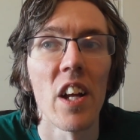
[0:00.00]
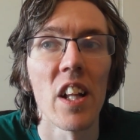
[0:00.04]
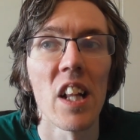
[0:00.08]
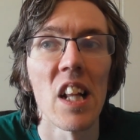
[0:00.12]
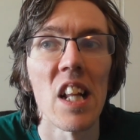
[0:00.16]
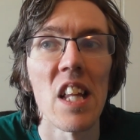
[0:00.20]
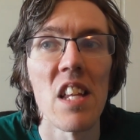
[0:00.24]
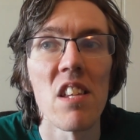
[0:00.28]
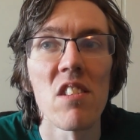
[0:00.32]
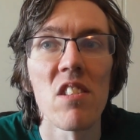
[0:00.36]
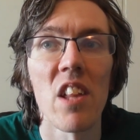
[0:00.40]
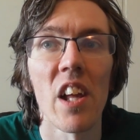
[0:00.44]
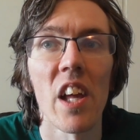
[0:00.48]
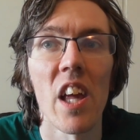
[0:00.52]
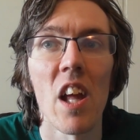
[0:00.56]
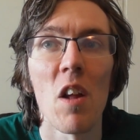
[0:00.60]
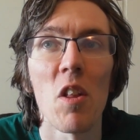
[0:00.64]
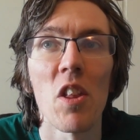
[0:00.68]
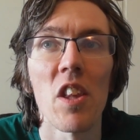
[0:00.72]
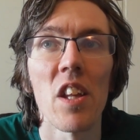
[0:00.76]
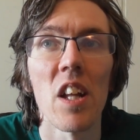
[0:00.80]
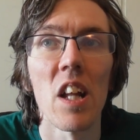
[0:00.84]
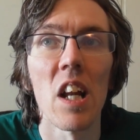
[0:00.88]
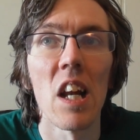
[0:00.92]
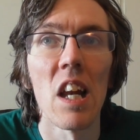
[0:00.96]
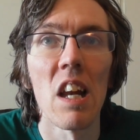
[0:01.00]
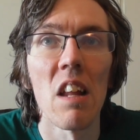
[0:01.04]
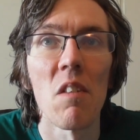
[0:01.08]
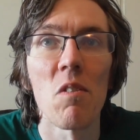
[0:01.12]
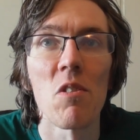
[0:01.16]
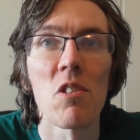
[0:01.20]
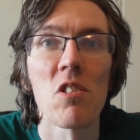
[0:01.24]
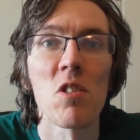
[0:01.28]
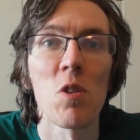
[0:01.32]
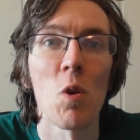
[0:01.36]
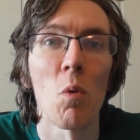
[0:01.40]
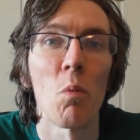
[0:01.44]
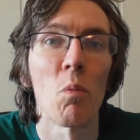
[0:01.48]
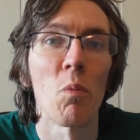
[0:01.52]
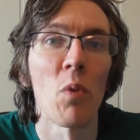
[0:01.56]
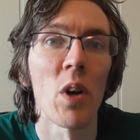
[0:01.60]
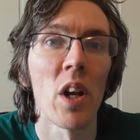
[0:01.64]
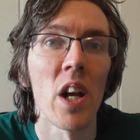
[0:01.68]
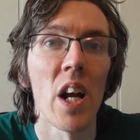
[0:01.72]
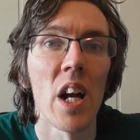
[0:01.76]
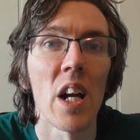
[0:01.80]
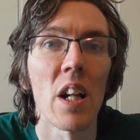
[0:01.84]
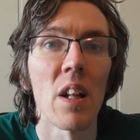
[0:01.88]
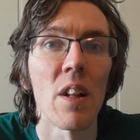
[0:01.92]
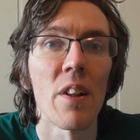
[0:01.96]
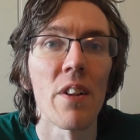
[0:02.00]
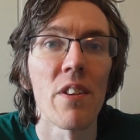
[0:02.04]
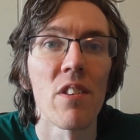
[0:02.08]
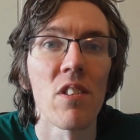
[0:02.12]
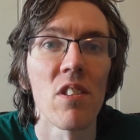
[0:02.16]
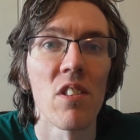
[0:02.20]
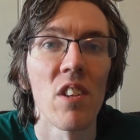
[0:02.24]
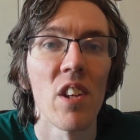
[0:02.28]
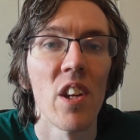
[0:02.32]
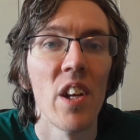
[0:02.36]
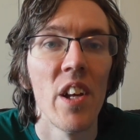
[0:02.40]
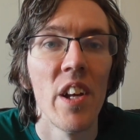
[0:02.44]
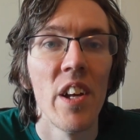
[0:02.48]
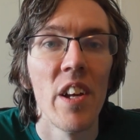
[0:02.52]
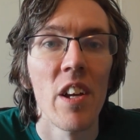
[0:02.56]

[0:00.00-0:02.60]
at least I can live somewhere else,